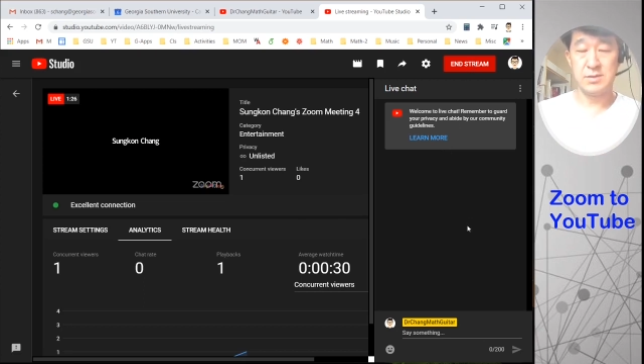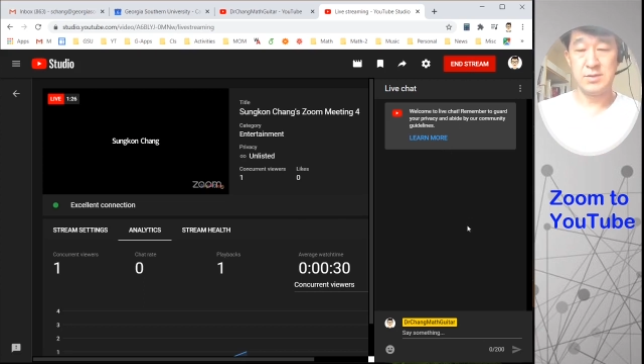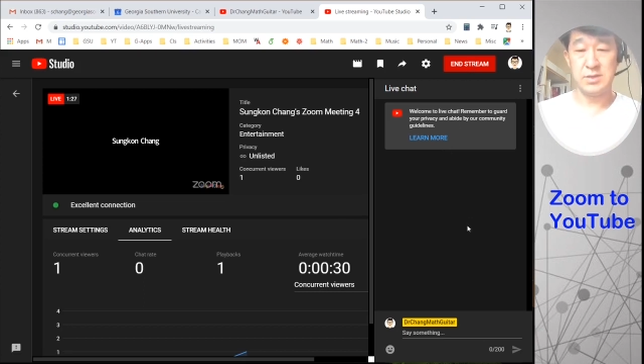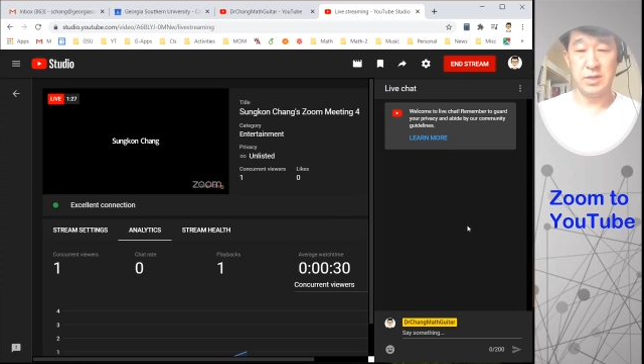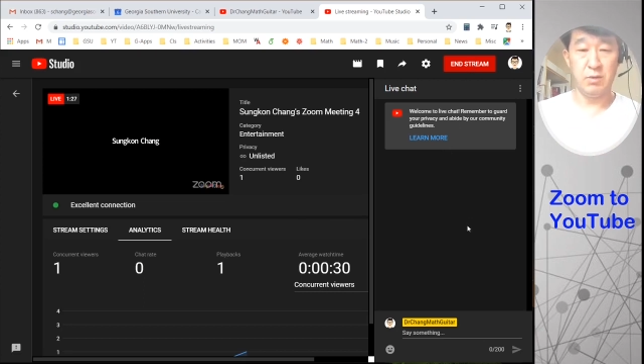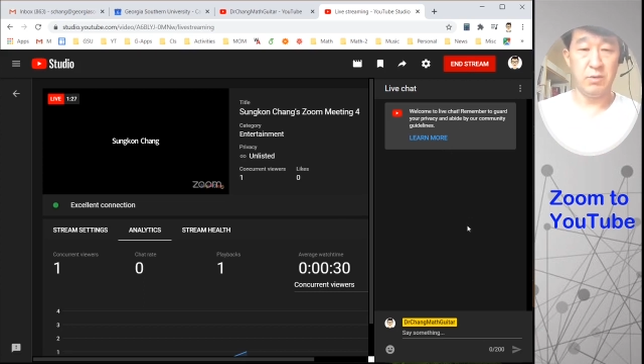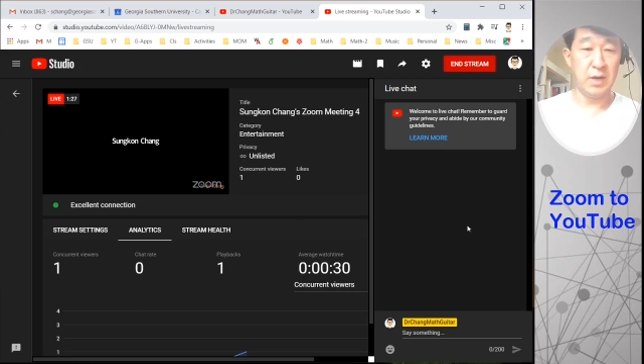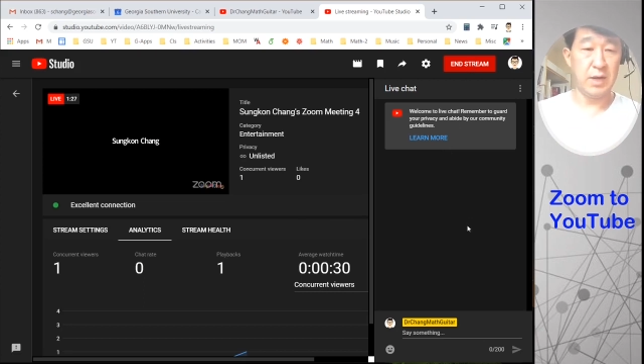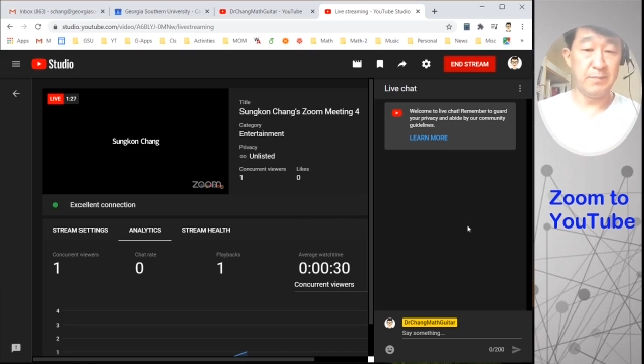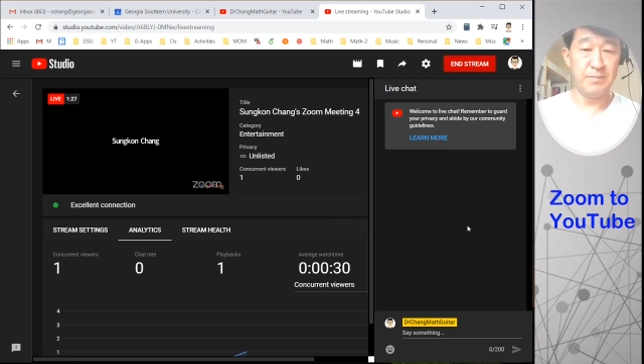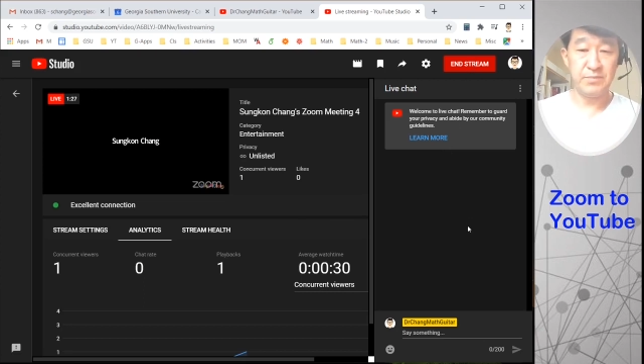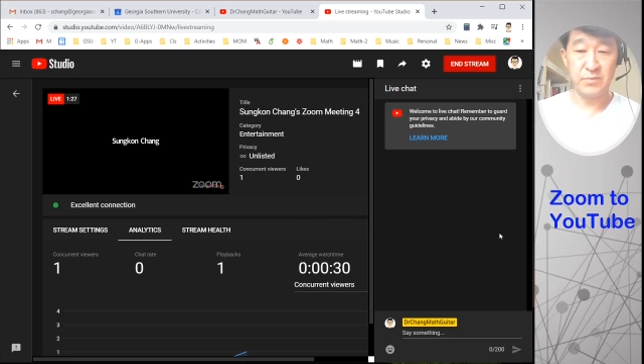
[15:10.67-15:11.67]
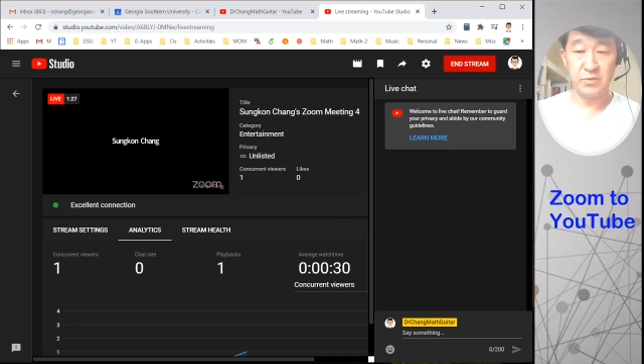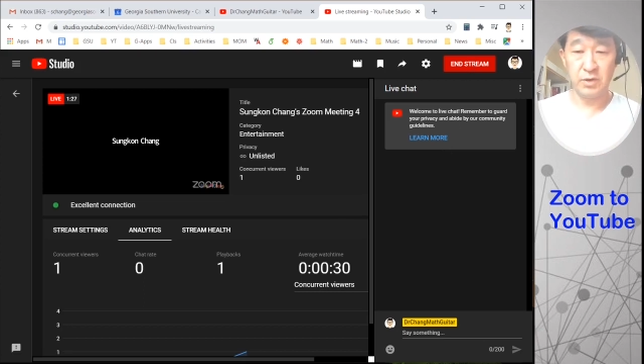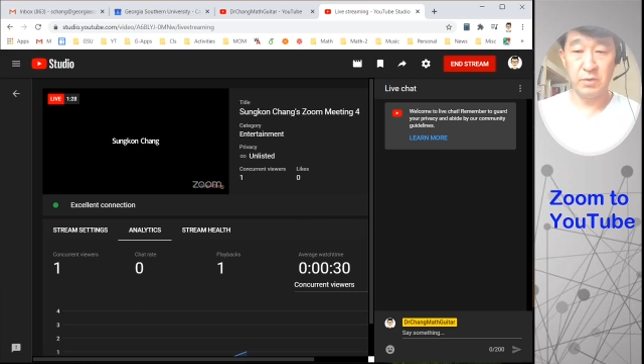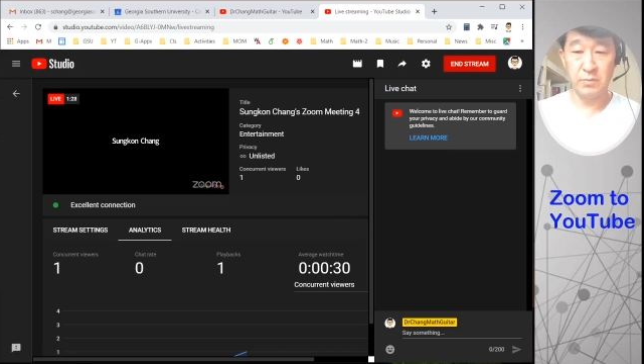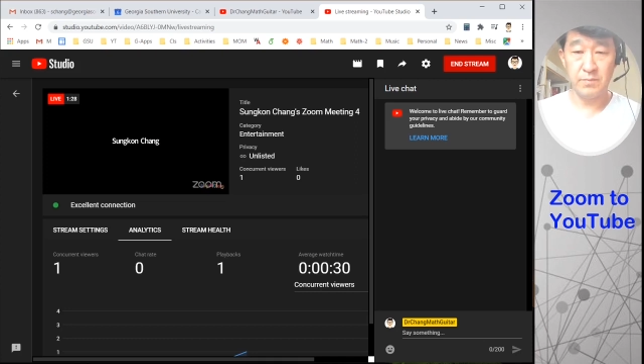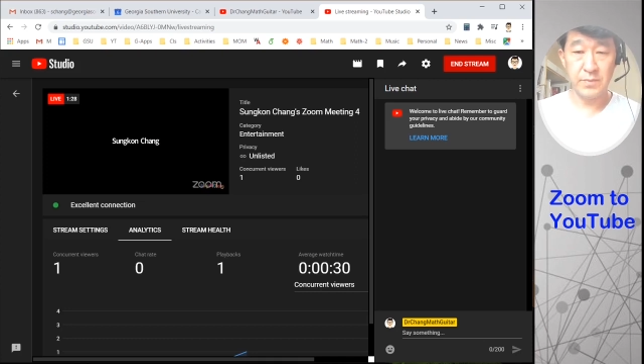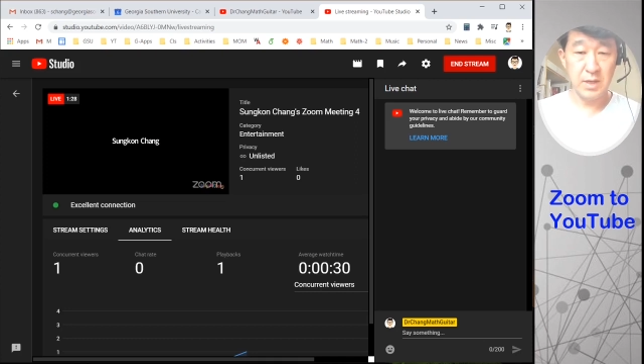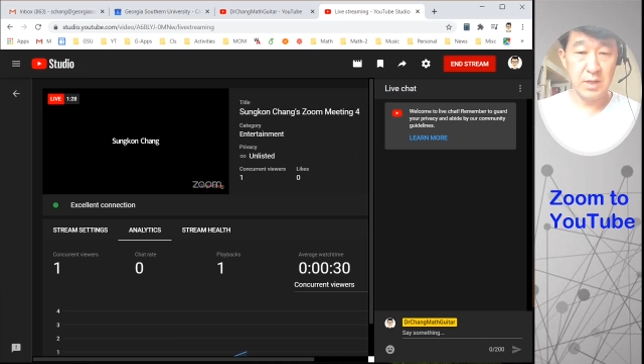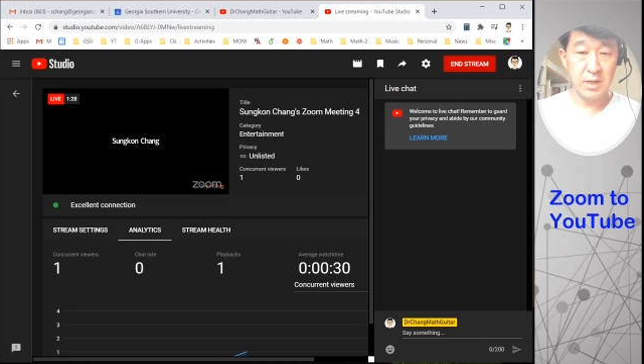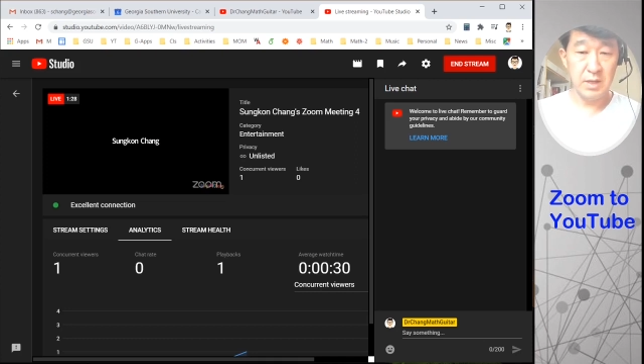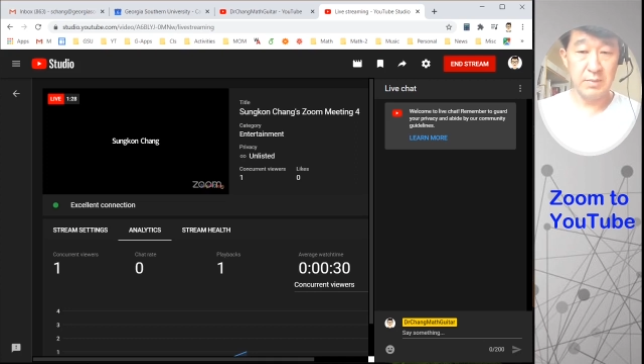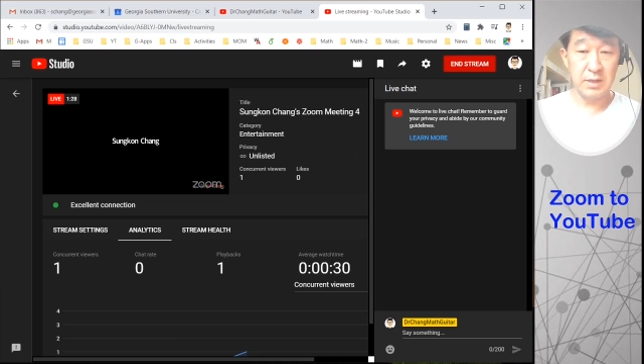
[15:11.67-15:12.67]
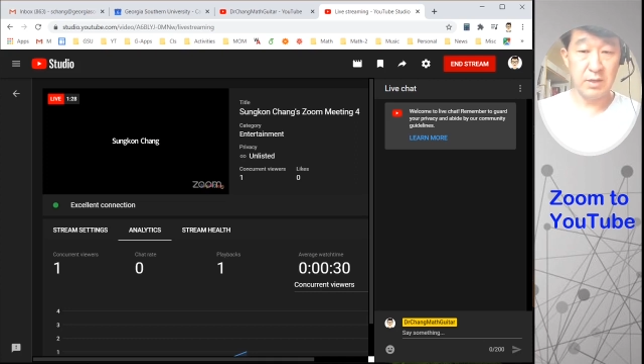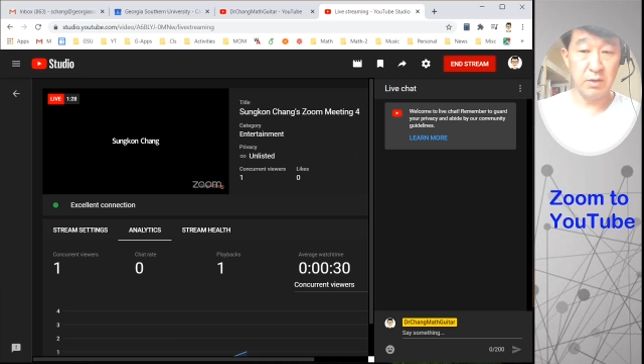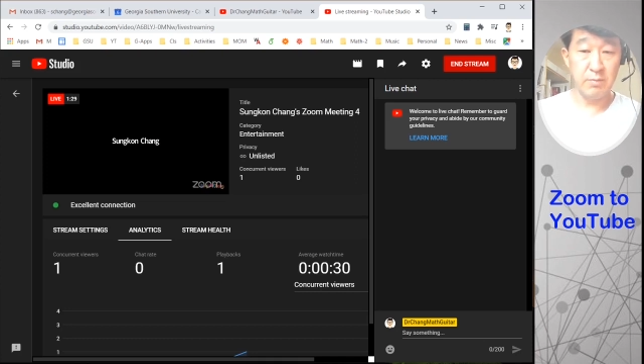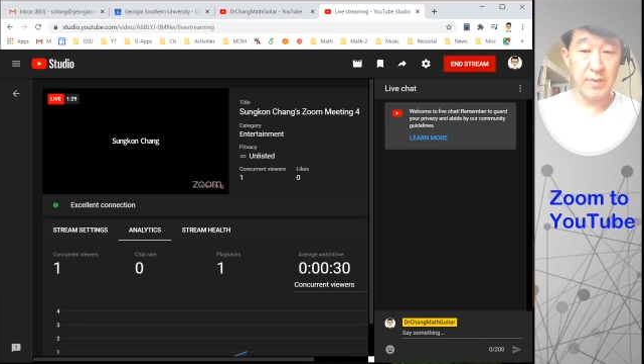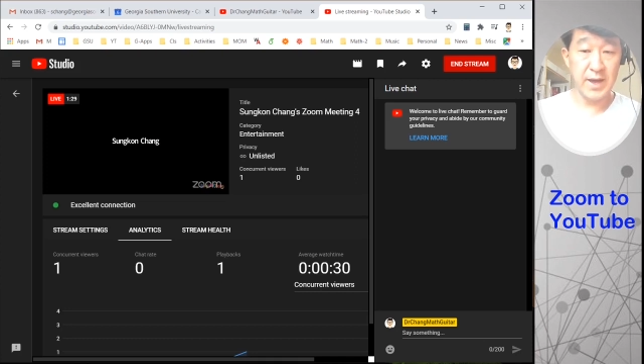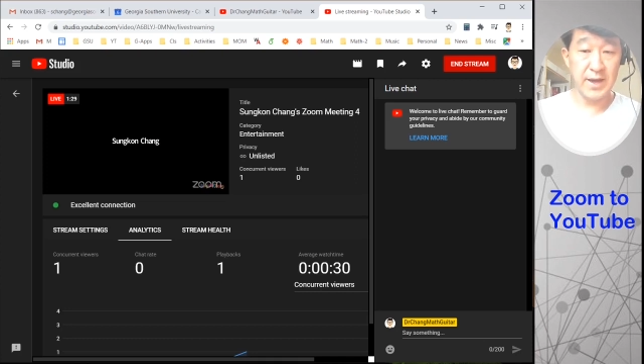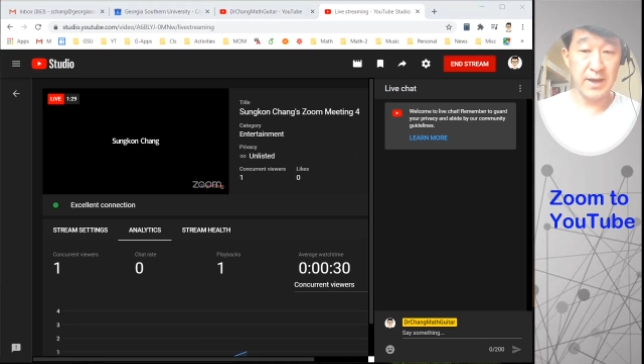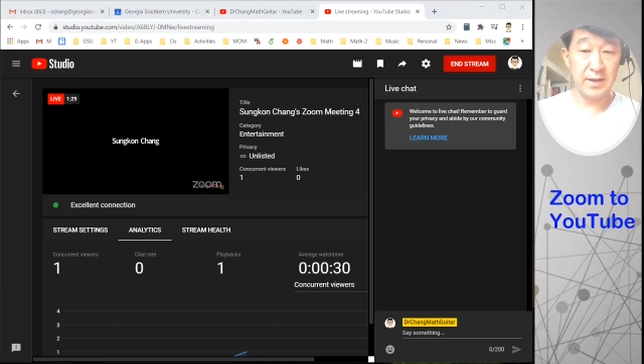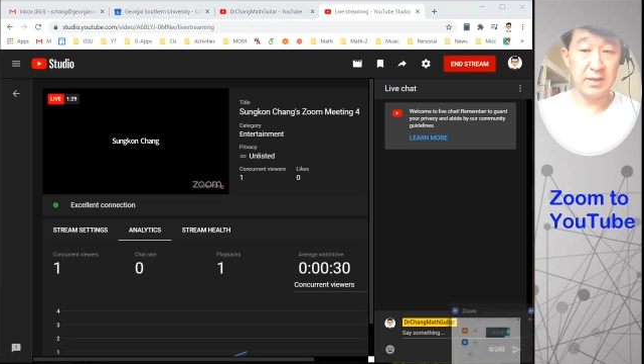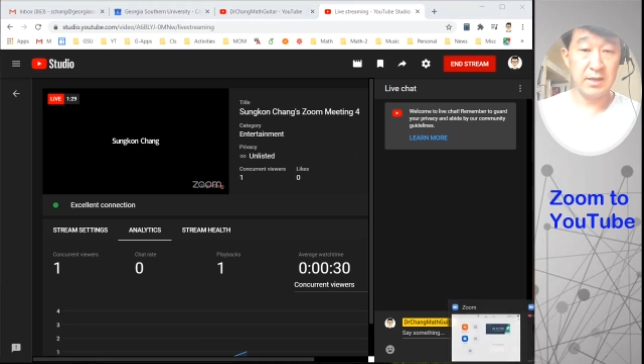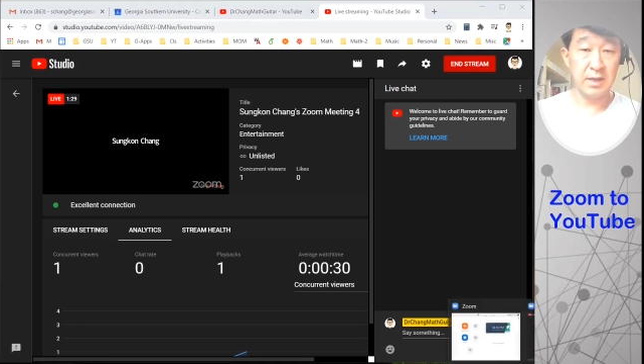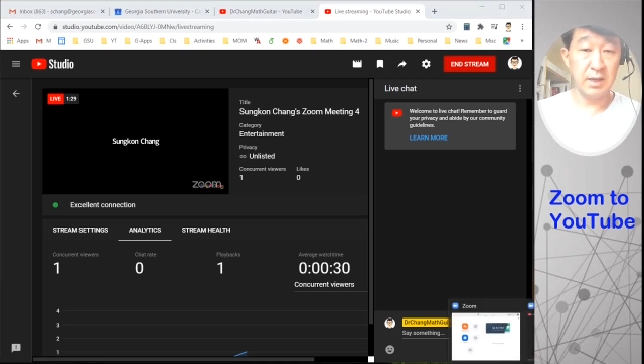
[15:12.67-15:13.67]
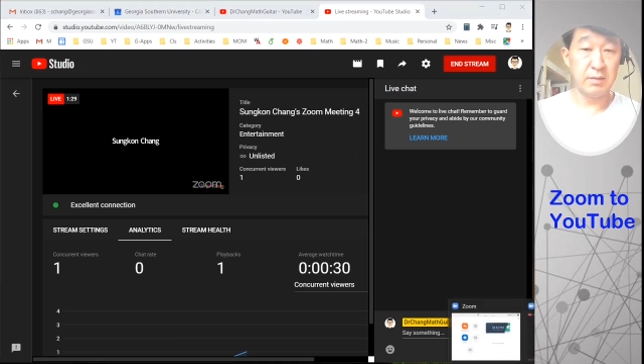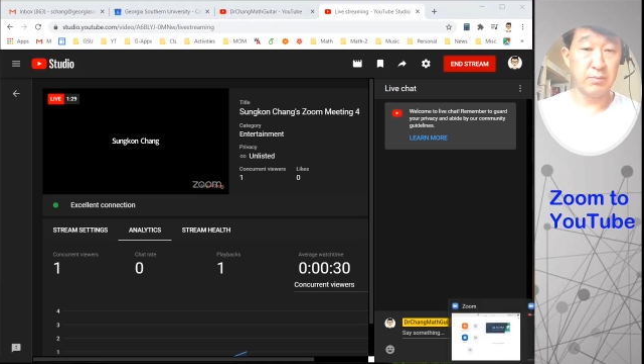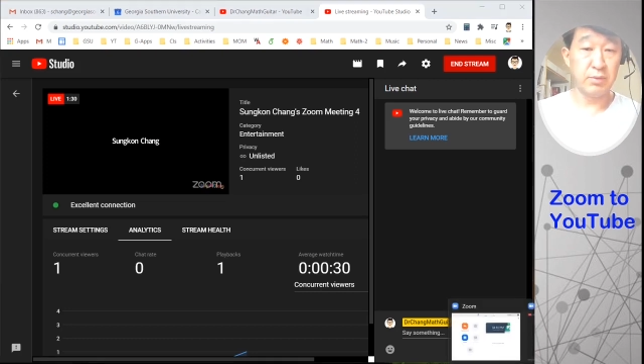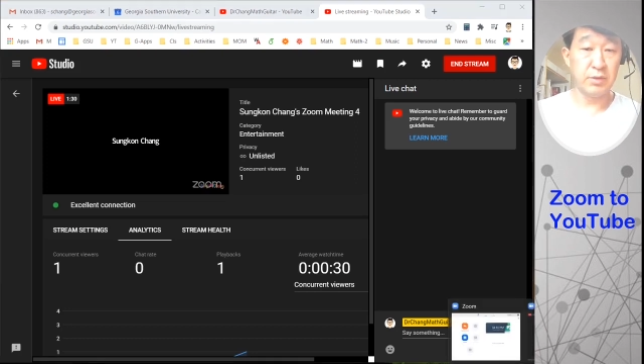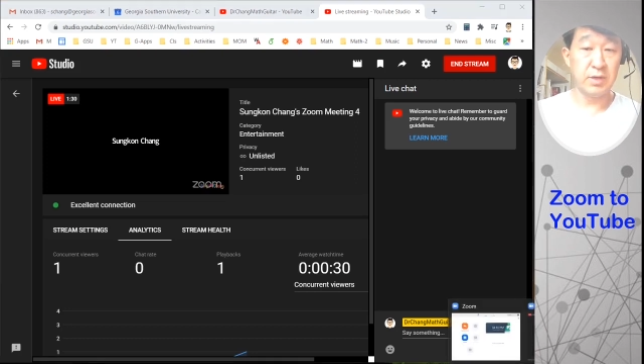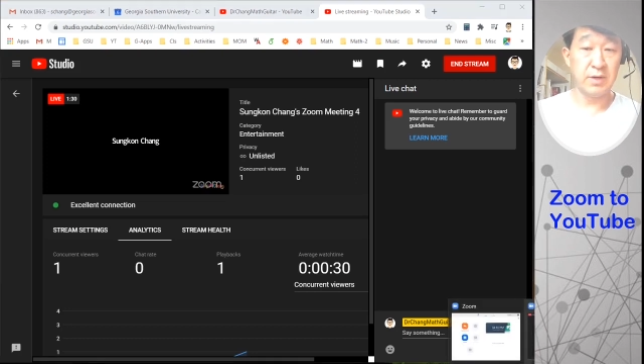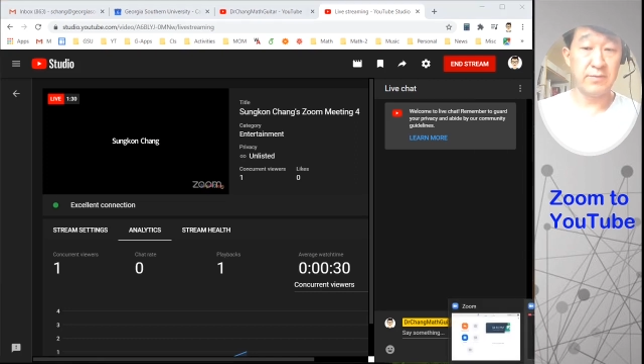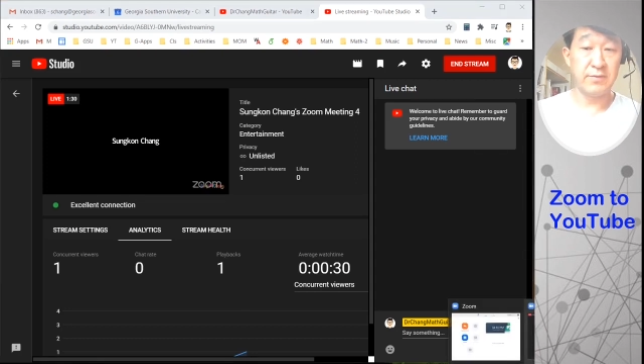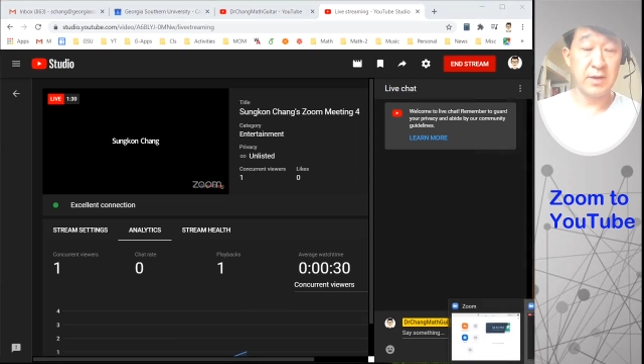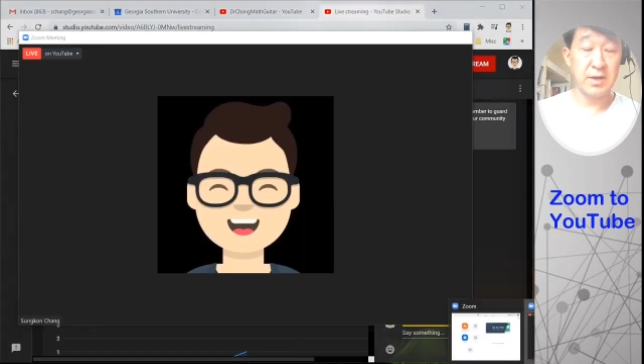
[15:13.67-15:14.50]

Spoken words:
So let me go back and pull up